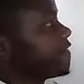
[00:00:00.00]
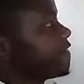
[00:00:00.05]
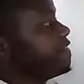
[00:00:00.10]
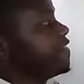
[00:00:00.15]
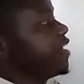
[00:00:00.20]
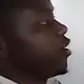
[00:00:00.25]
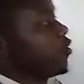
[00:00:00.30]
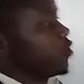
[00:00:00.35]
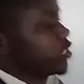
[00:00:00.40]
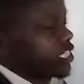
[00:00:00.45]

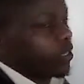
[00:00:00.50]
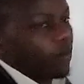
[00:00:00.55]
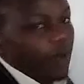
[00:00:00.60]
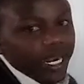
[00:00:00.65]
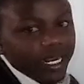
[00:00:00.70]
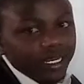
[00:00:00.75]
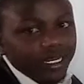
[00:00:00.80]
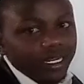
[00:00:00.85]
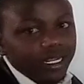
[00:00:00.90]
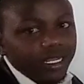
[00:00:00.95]
the hotter
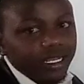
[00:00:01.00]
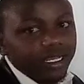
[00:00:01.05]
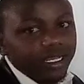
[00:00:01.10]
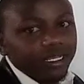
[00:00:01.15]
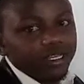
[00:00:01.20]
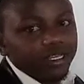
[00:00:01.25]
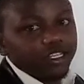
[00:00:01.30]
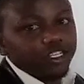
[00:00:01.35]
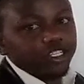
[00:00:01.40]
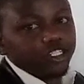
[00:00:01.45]
one
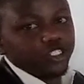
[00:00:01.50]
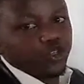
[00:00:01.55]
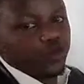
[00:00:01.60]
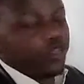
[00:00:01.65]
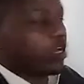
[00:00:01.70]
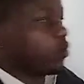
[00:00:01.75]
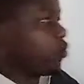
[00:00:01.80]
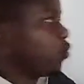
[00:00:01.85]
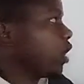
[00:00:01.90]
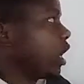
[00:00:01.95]
to
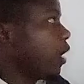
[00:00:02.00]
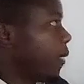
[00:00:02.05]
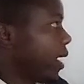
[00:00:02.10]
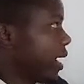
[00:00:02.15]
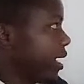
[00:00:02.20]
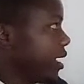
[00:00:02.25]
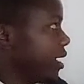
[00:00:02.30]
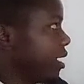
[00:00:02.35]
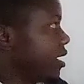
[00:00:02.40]
the cooler one.